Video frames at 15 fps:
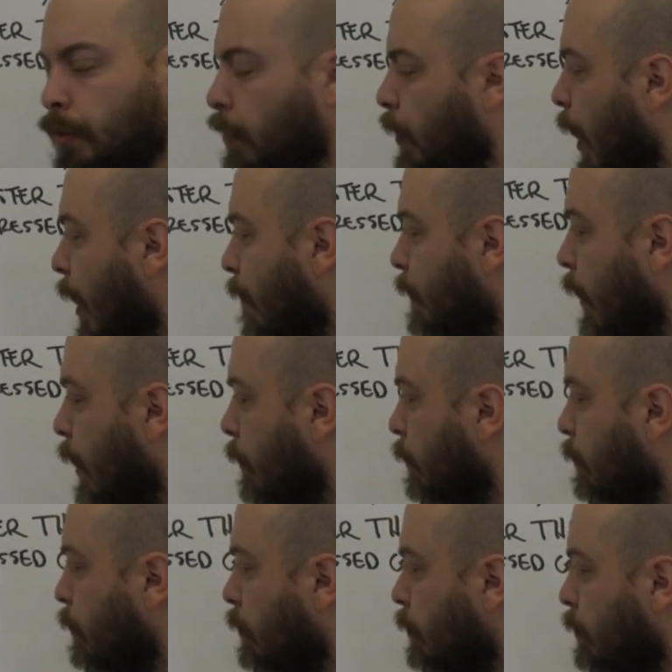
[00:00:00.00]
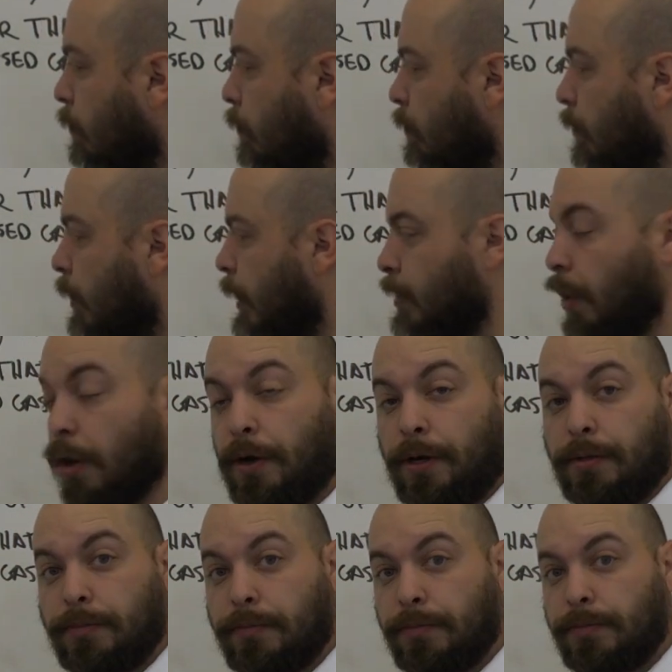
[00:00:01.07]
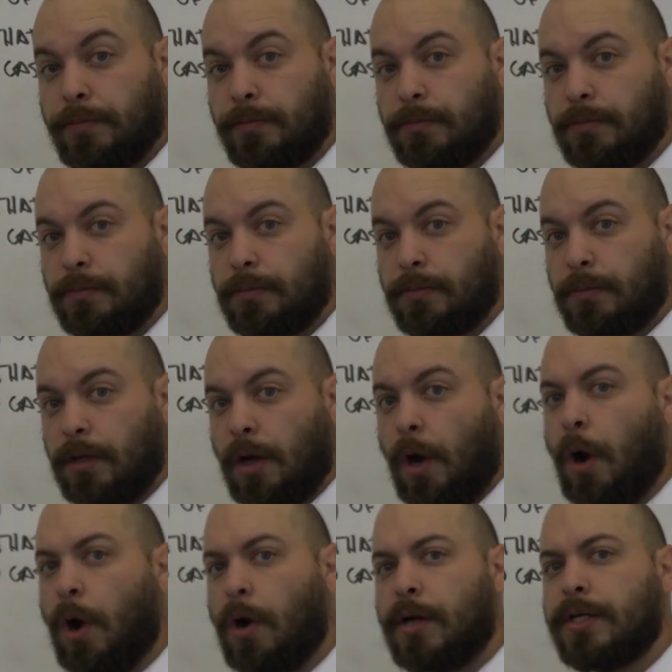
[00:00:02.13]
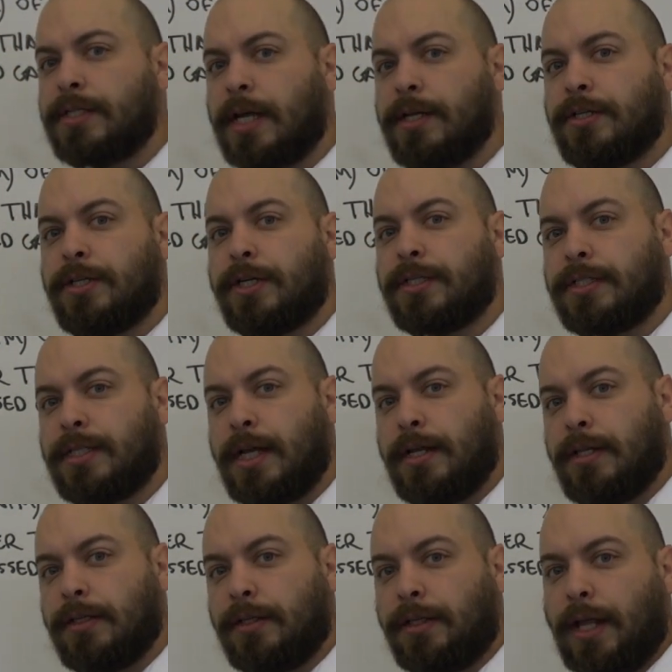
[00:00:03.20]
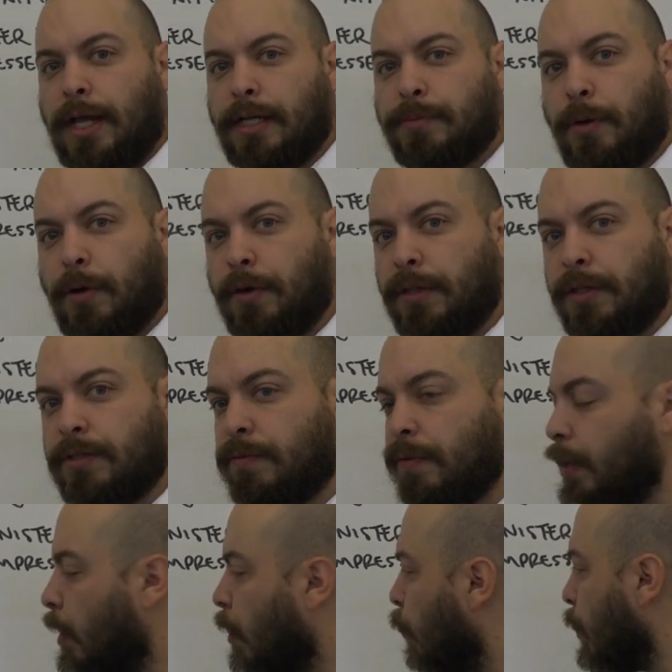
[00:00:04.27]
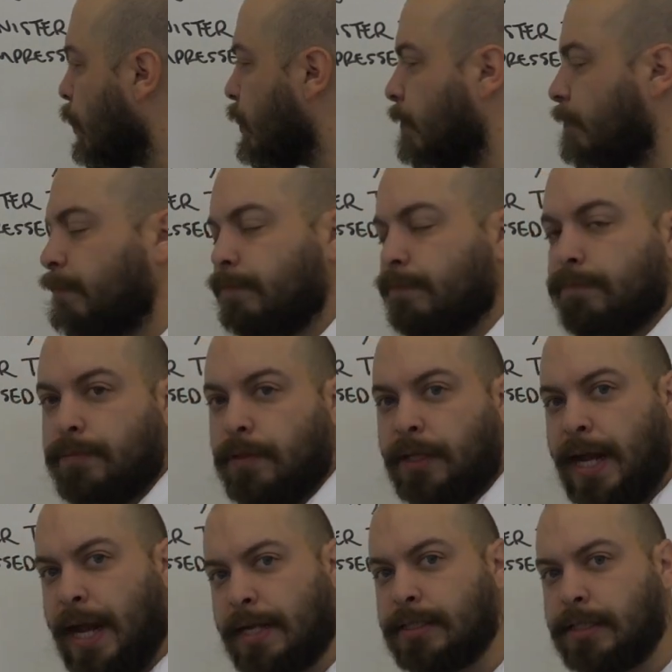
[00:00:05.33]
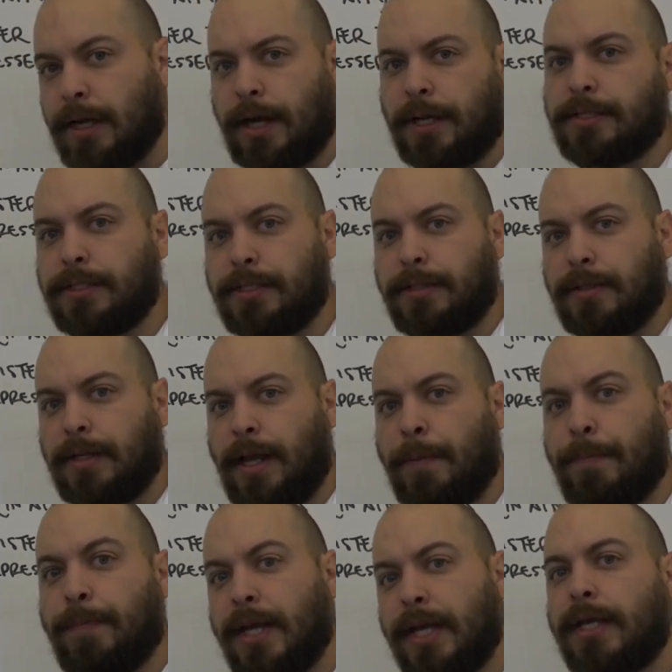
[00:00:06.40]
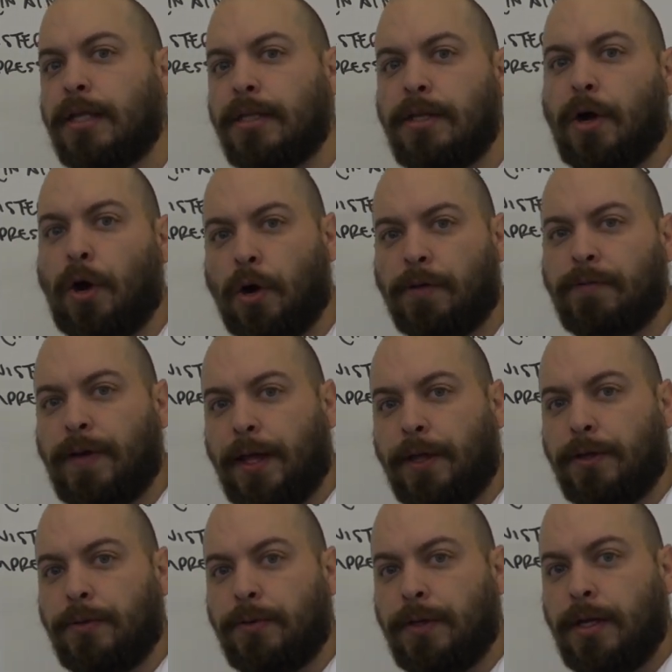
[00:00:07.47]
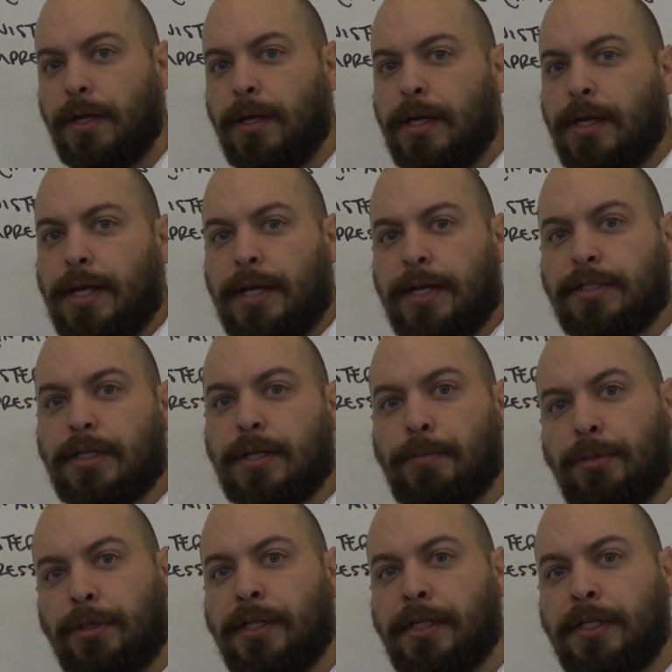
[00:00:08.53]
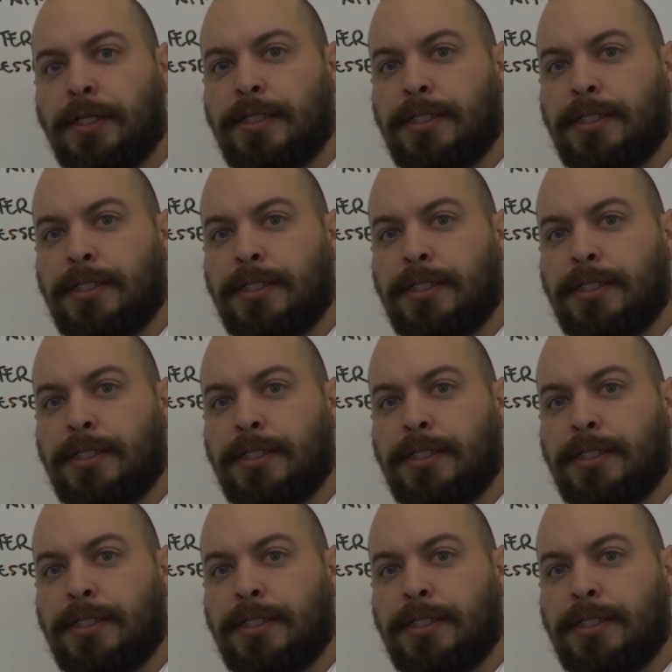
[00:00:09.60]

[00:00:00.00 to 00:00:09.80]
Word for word: don't have yet is R. R, as I just said in the last part of this video, was the gas constant. And picking the R value is completely